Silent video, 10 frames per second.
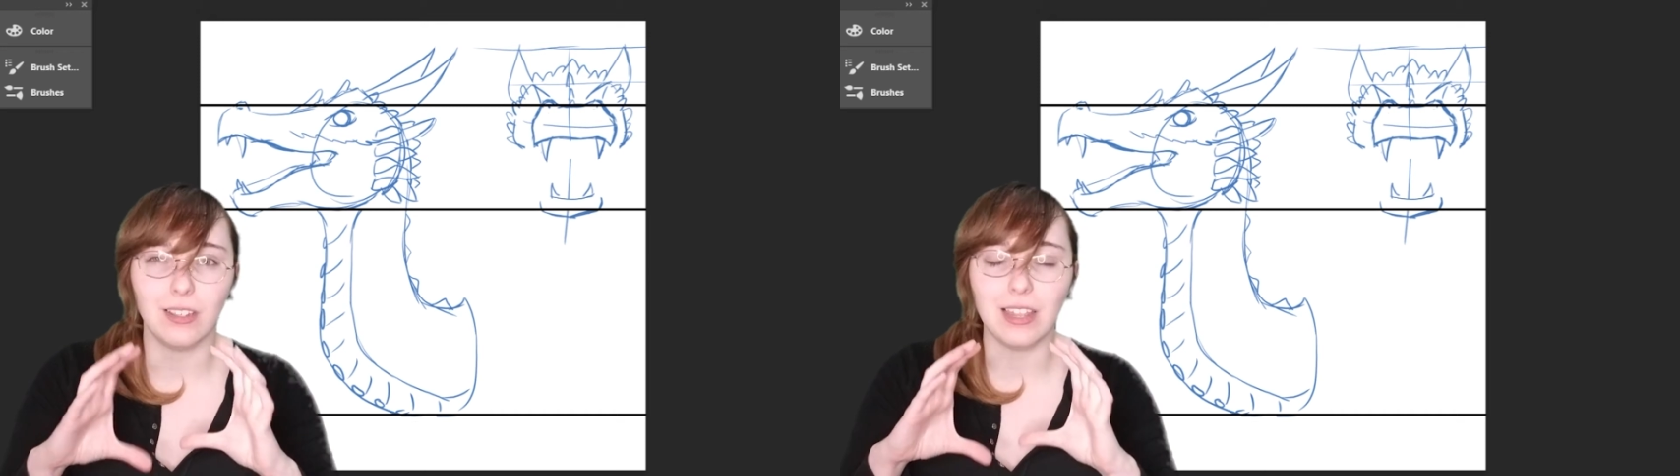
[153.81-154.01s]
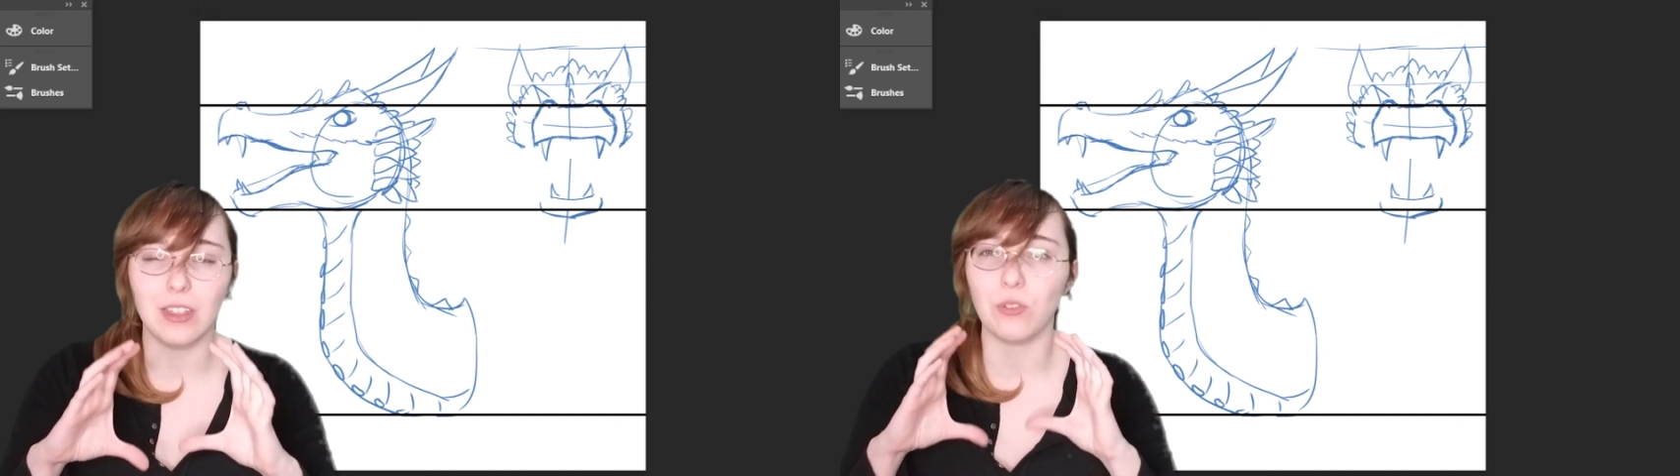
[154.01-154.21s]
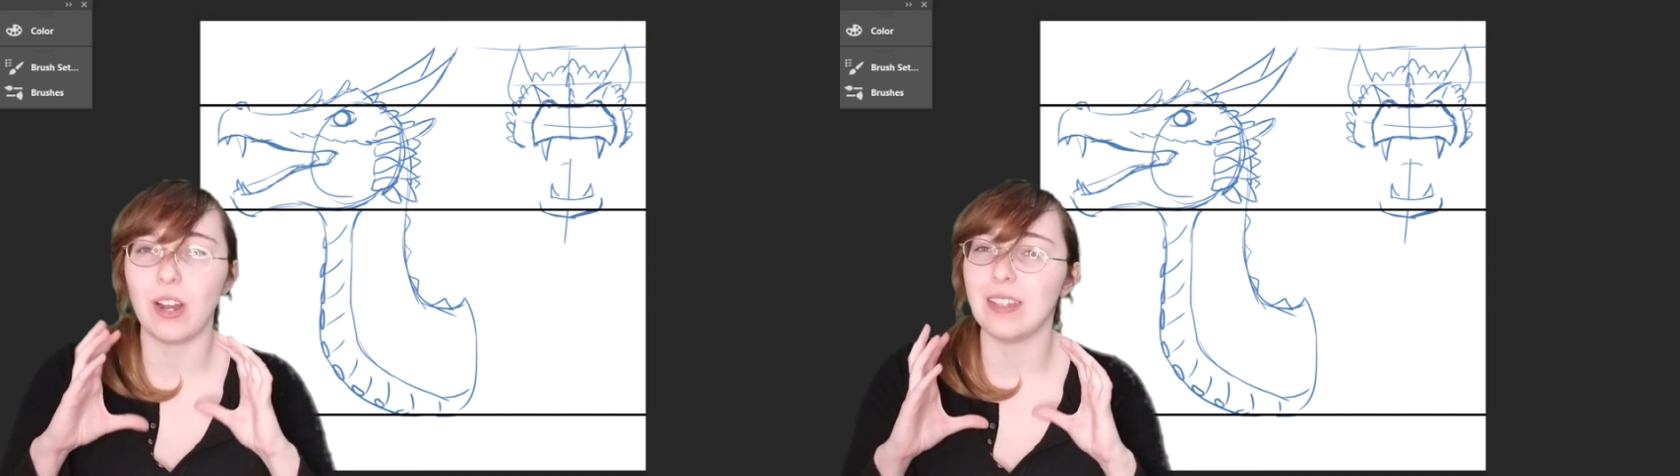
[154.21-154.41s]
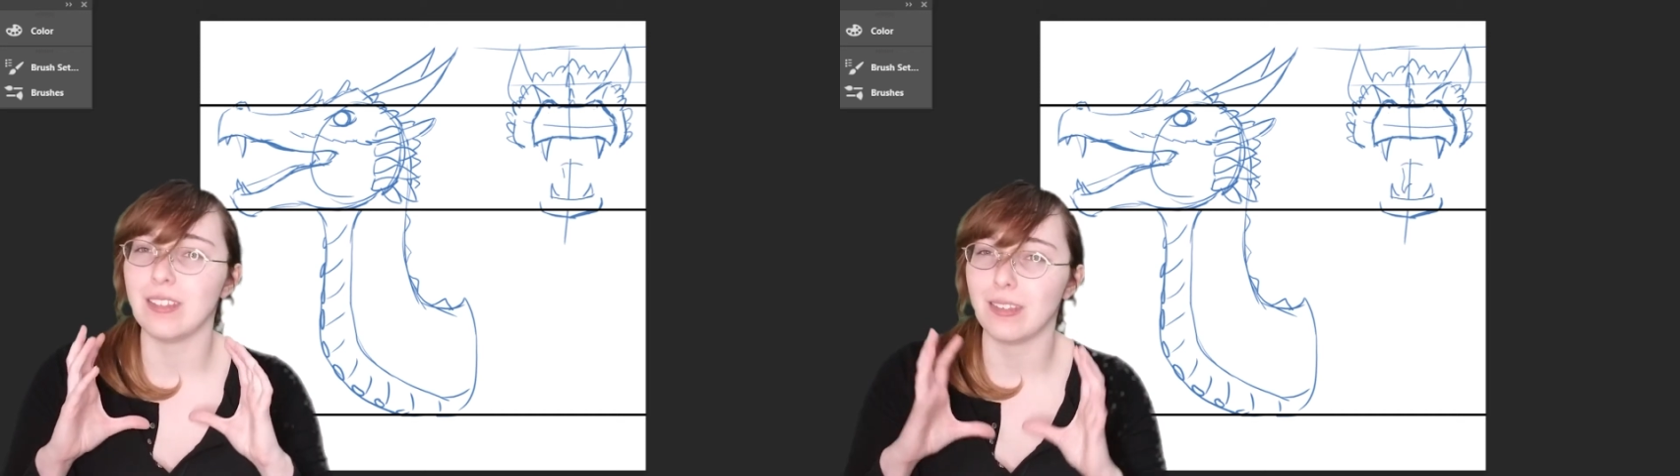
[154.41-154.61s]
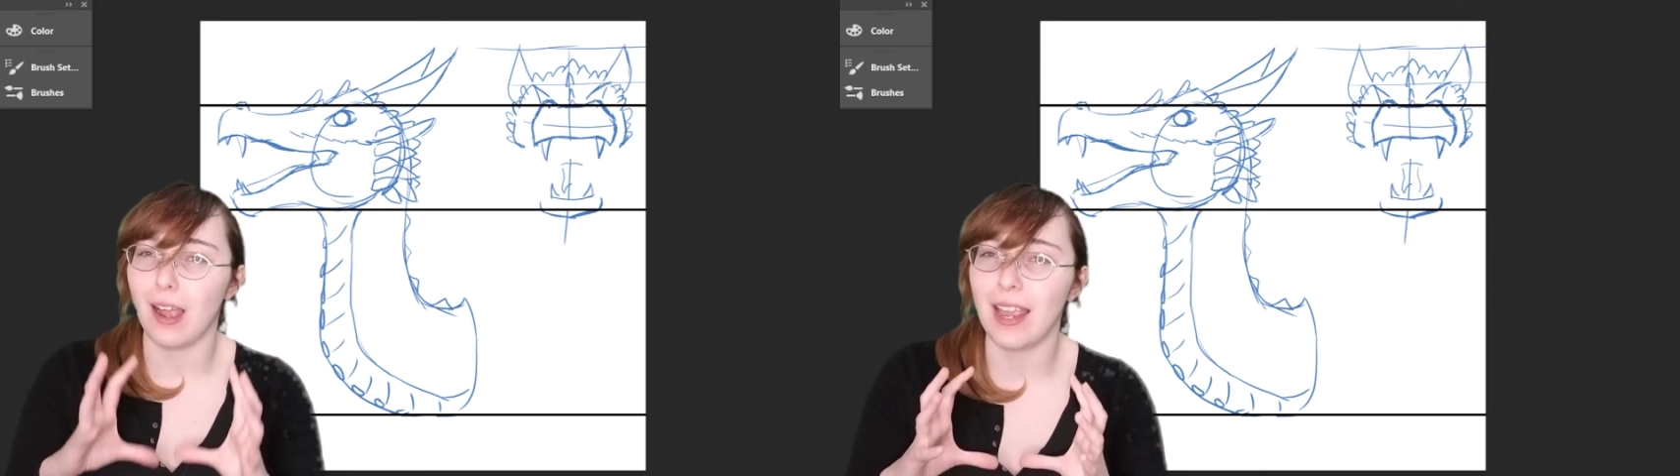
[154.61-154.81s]
in the right
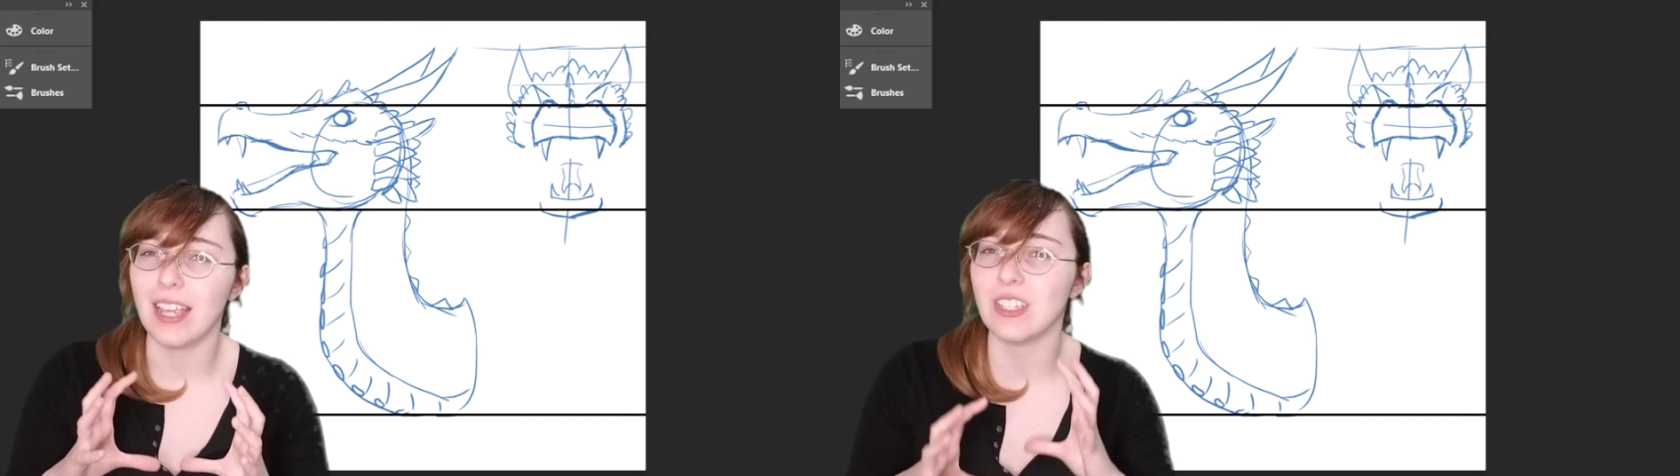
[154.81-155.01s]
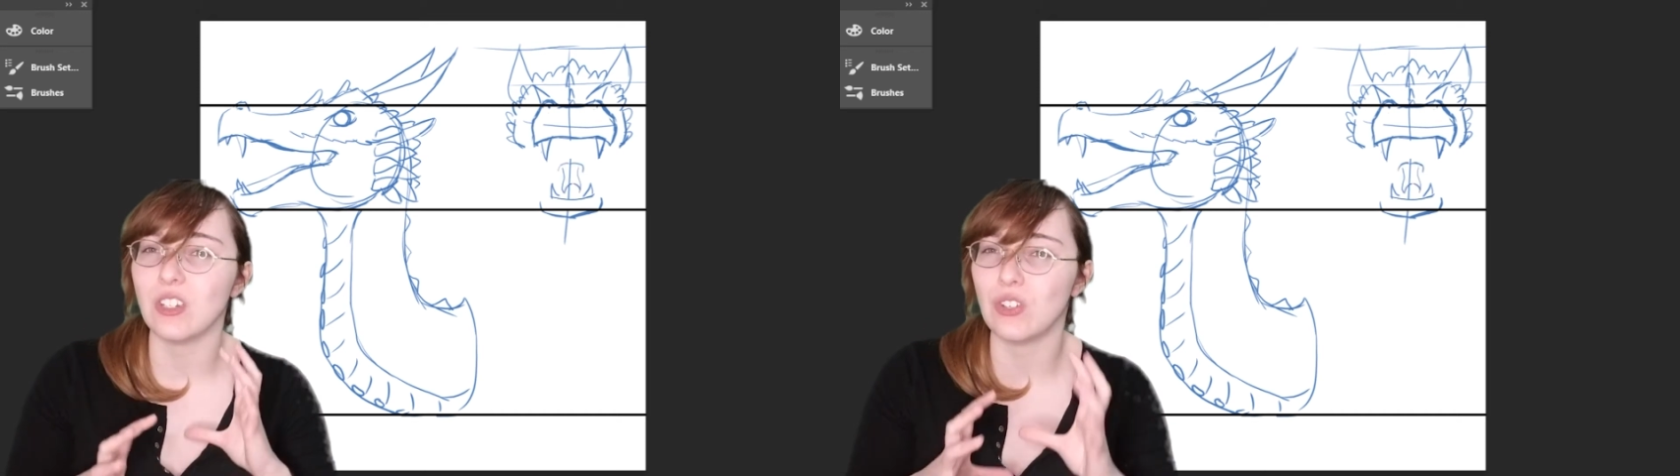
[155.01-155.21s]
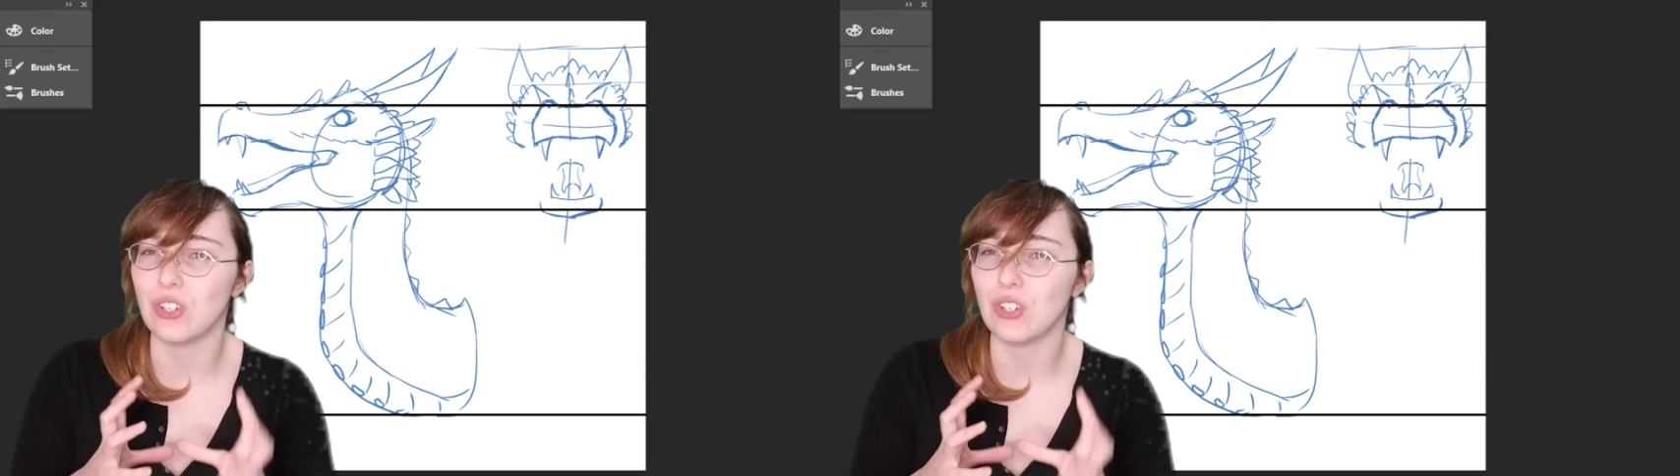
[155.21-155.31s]
size and